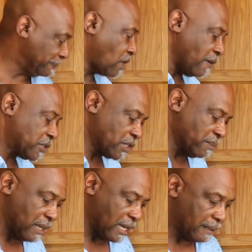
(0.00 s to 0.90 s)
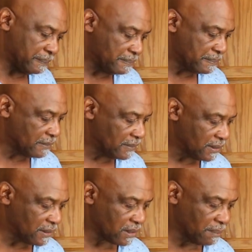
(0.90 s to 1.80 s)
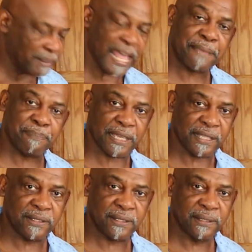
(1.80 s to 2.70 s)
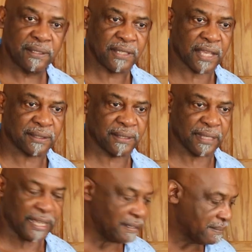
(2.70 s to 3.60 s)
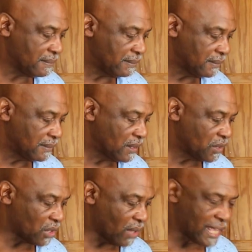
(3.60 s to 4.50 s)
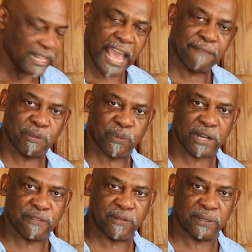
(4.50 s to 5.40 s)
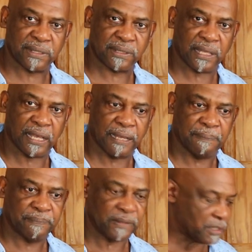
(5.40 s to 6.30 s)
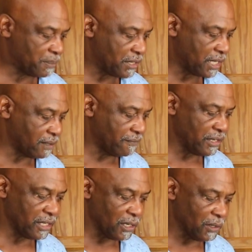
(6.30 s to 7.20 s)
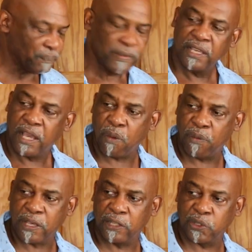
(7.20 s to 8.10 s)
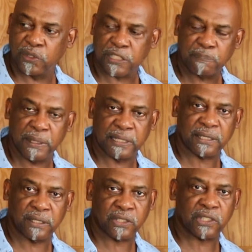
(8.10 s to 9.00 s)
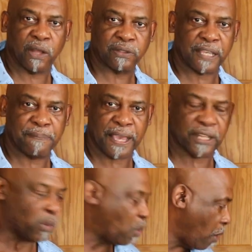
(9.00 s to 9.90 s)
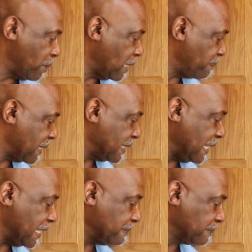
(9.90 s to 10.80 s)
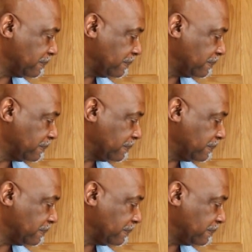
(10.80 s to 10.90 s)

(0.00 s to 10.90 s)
Also some black beans yesterday, so I can have them ready for this this particular video. And what we're going to do is just put this in a saute pan to warm it up at the end.